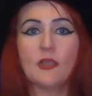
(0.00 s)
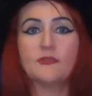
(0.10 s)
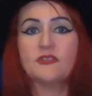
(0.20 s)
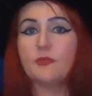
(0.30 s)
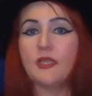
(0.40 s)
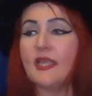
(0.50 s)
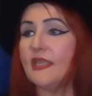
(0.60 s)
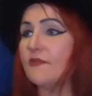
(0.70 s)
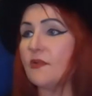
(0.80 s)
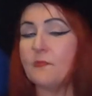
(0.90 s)
bit of
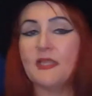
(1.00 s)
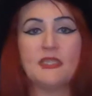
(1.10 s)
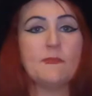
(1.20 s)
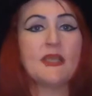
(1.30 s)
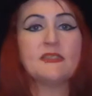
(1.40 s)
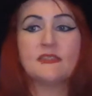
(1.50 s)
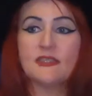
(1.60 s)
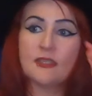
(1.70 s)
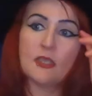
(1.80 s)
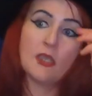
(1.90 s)
cosplay, you've got plenty of masks
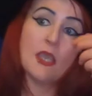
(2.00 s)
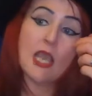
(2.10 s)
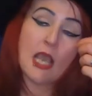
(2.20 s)
in there.